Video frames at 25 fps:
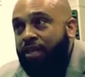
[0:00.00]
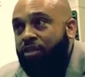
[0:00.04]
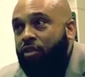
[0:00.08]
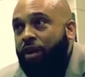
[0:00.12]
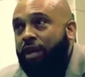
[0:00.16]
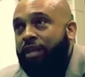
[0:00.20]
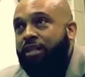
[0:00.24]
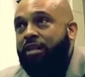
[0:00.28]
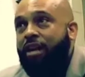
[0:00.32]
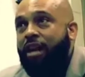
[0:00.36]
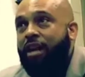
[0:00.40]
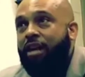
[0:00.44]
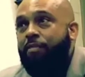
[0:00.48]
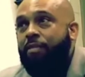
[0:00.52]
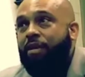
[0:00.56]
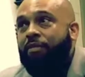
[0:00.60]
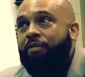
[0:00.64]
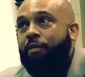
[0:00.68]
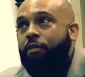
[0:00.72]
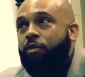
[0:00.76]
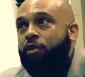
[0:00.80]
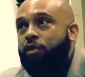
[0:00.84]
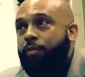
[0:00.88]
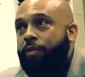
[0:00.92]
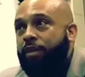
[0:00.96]
So I started my
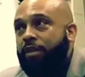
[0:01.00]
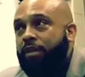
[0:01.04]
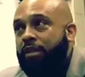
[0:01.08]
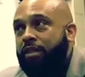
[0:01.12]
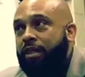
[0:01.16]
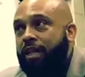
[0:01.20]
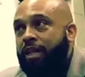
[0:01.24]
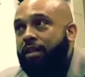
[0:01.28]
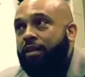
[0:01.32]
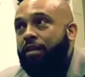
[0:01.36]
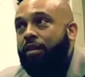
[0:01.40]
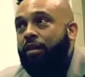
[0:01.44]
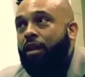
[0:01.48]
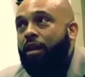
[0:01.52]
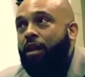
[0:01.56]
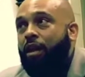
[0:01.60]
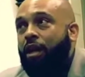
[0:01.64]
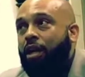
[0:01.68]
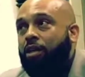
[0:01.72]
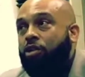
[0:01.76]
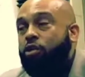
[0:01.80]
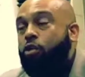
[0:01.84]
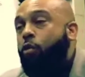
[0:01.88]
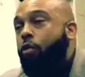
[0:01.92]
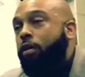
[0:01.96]
first business at
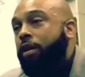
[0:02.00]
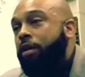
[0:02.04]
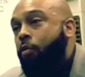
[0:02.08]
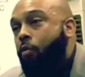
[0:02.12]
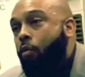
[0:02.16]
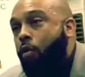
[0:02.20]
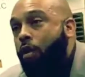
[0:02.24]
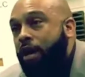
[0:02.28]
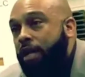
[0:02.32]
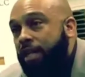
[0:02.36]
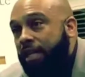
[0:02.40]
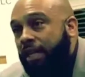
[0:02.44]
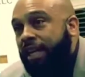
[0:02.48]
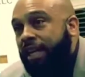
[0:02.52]
21